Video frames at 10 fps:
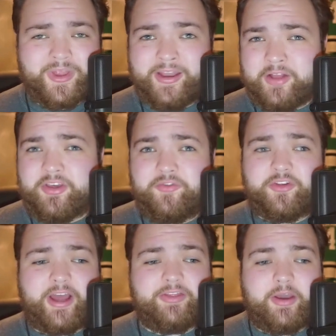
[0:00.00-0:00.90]
a
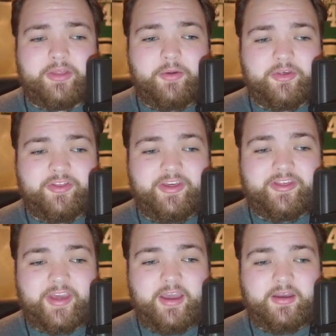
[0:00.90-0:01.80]
different line. That was the
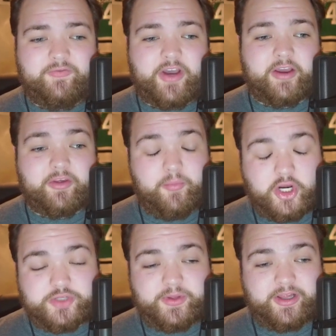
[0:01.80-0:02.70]
Sagan, Fox, and
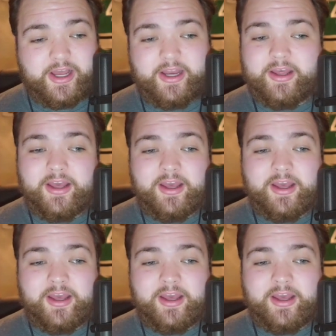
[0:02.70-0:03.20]
Marchment line.